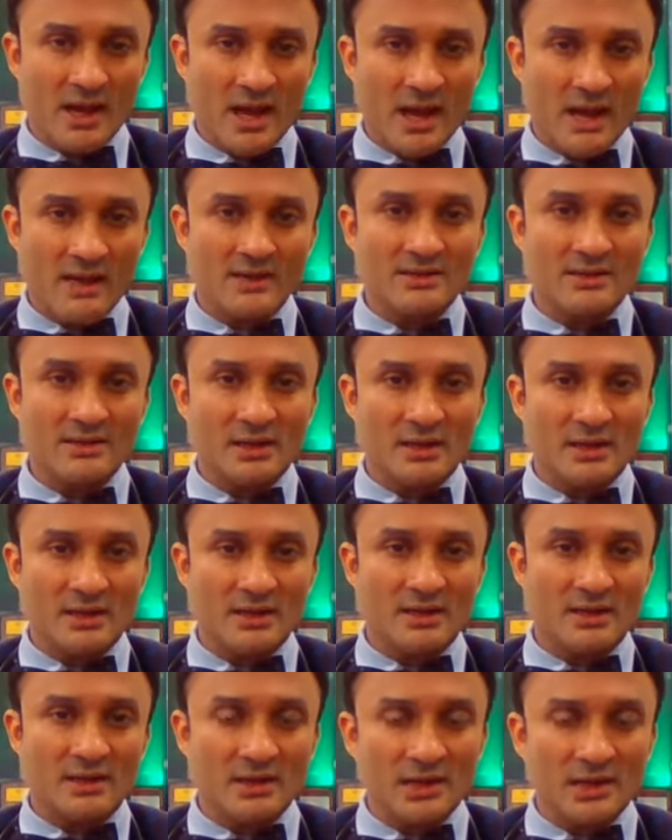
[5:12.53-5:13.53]
And
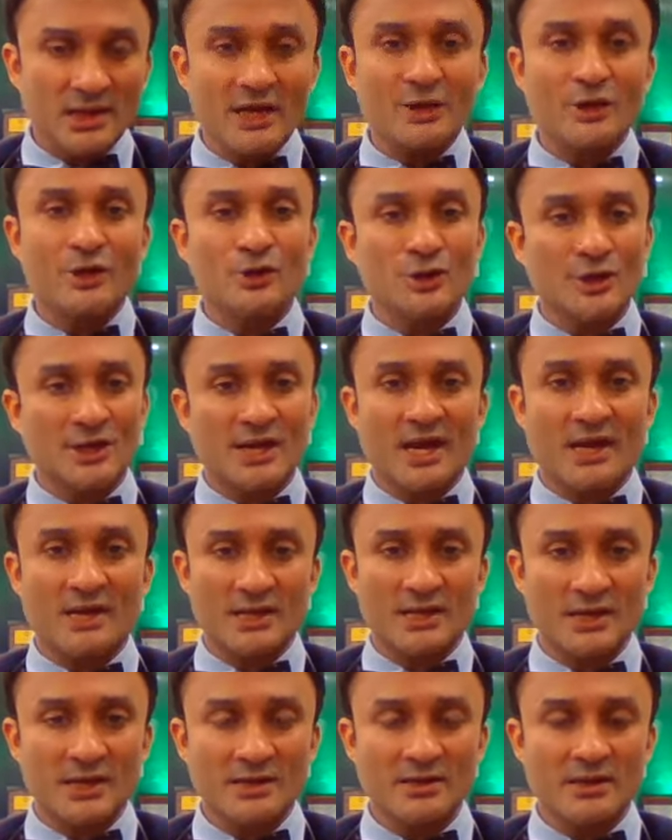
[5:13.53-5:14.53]
earlier you
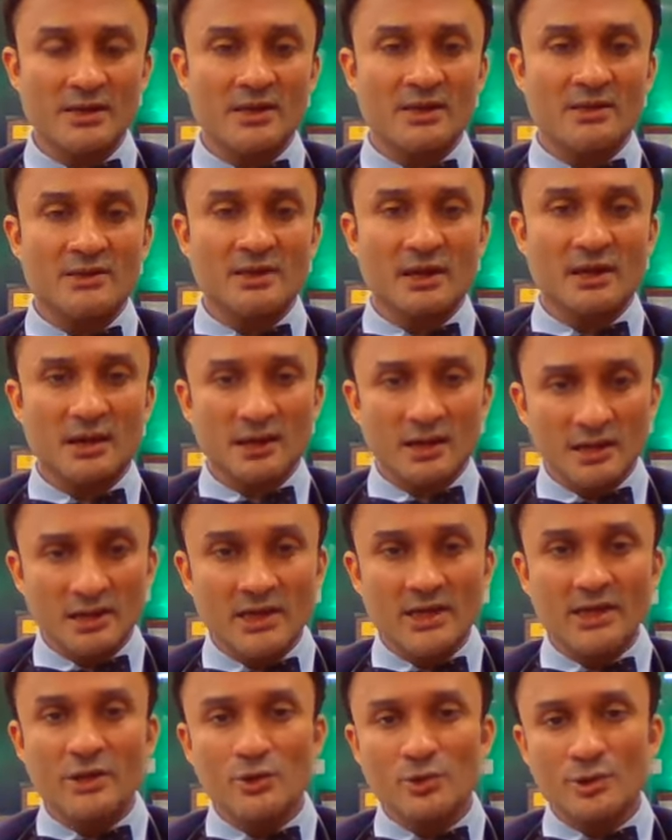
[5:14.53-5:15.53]
detect it, the
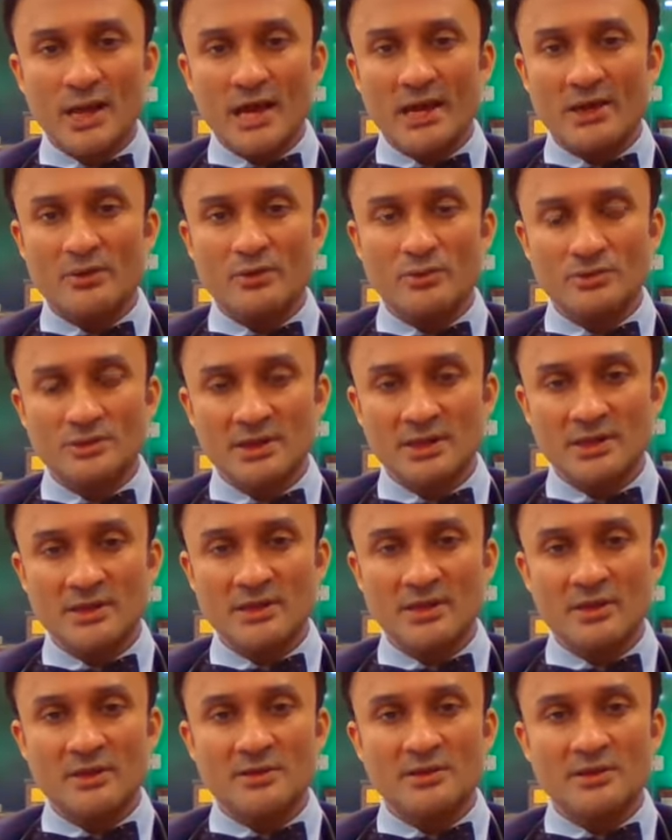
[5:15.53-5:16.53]
earlier you diagnose
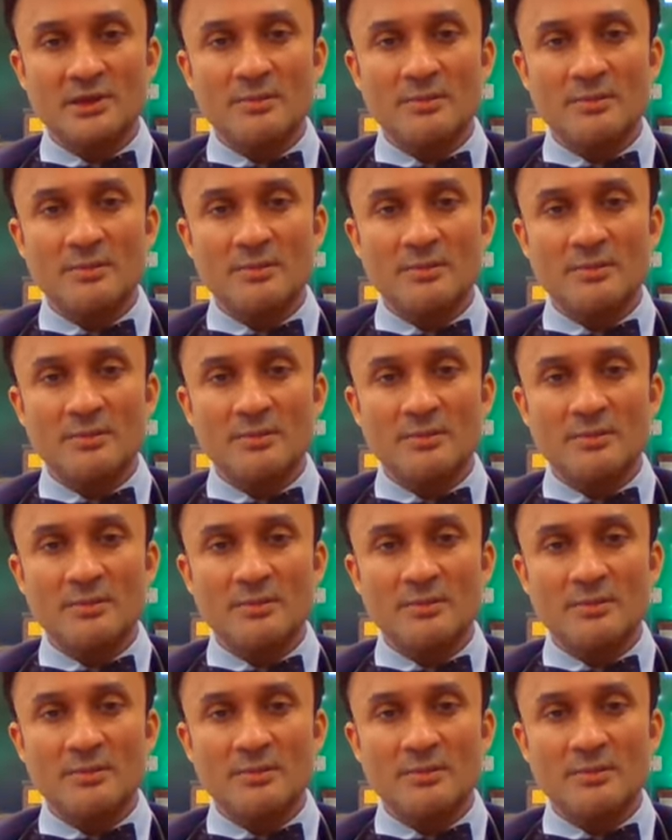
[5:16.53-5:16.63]
it,